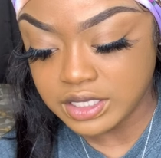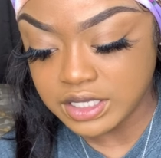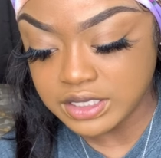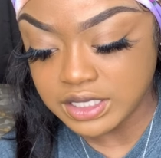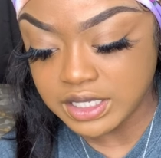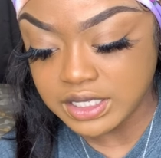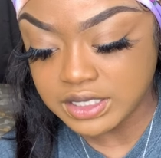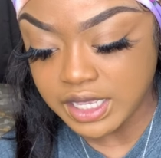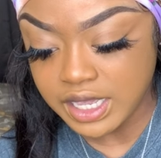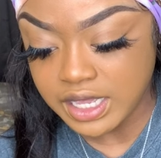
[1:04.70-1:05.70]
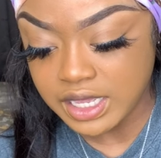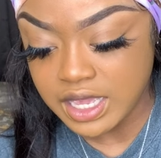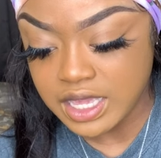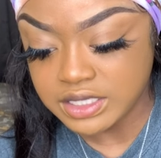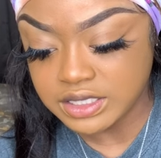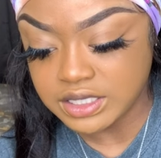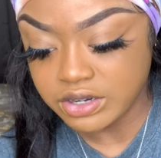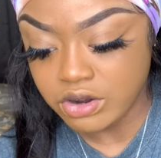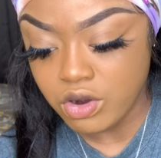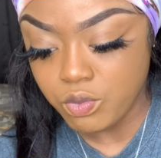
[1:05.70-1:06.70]
This is a
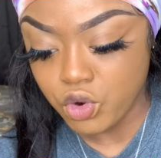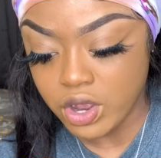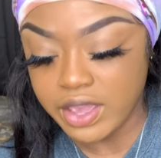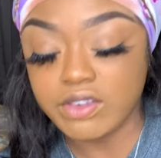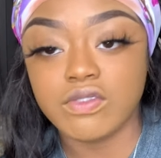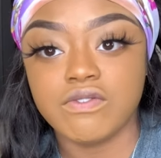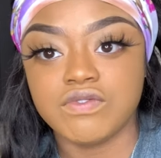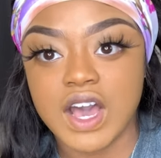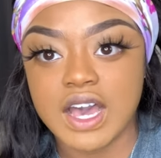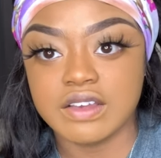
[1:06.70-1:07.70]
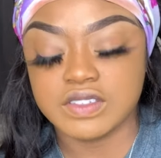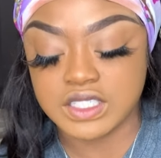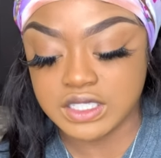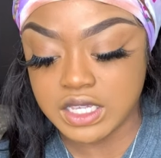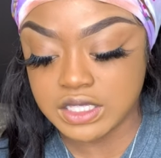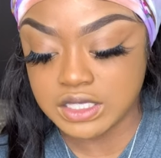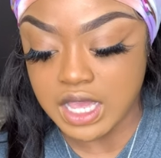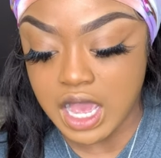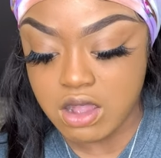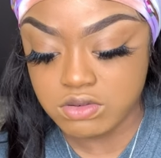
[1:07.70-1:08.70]
0.56
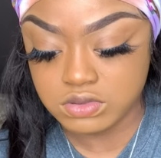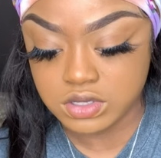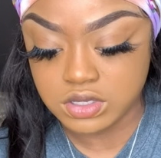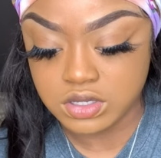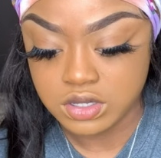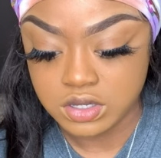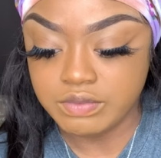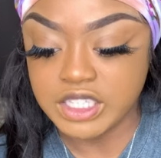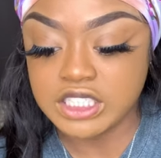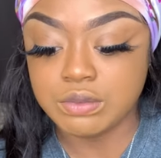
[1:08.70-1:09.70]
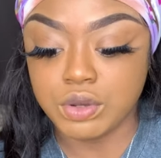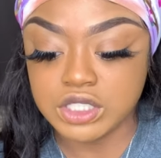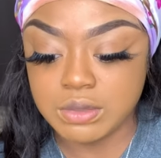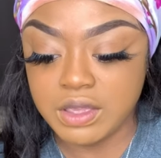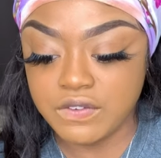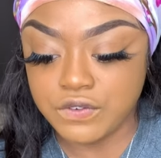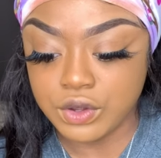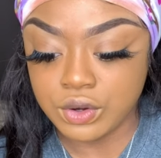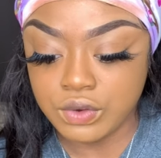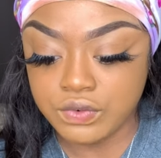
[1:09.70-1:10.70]
ounce. It's supposed to be
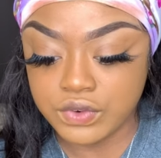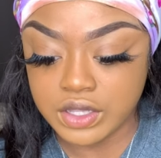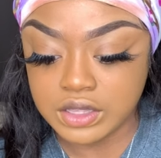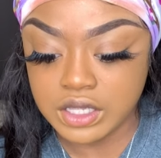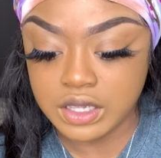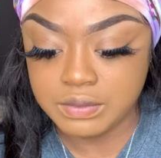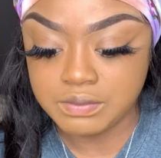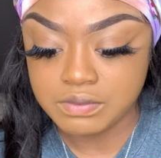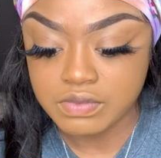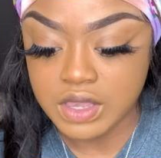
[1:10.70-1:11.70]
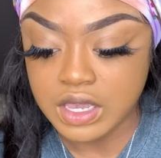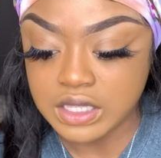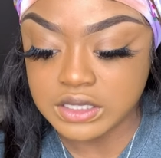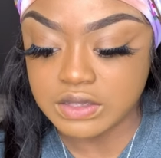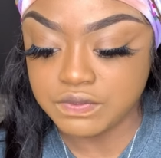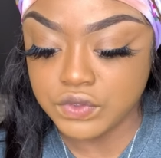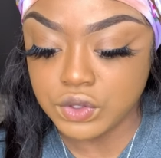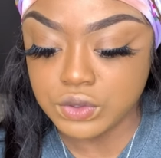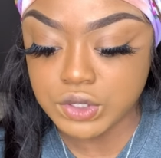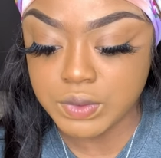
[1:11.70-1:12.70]
photo friendly. It's
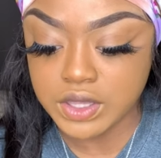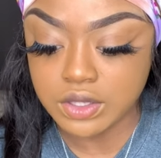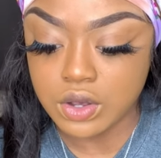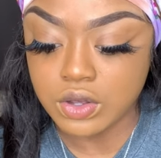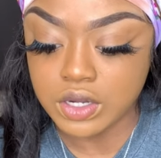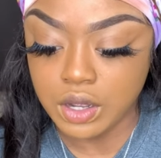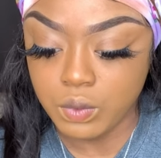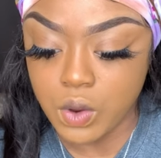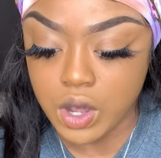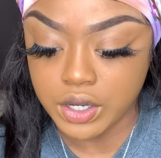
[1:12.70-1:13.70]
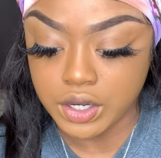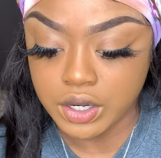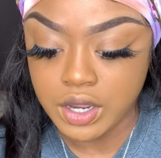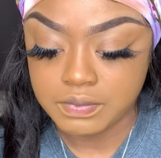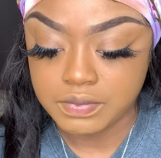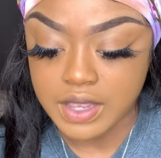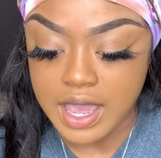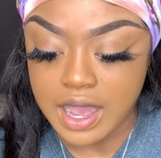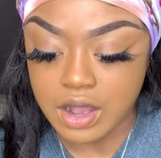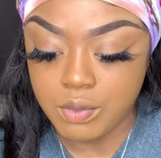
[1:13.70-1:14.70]
infused with coconut water,
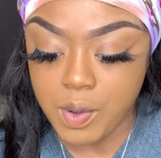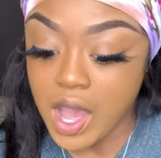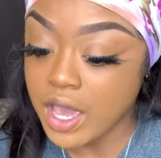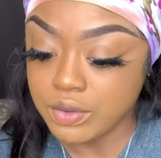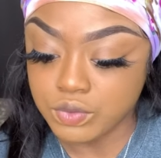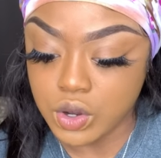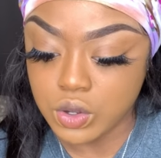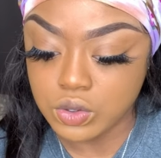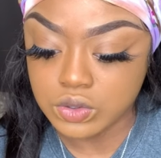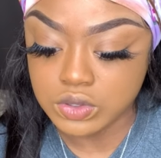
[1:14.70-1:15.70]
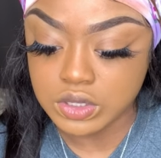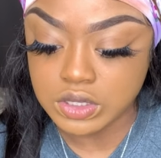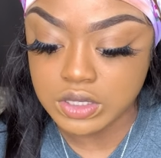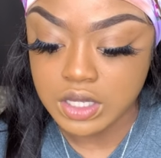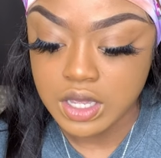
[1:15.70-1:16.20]
alpine rose.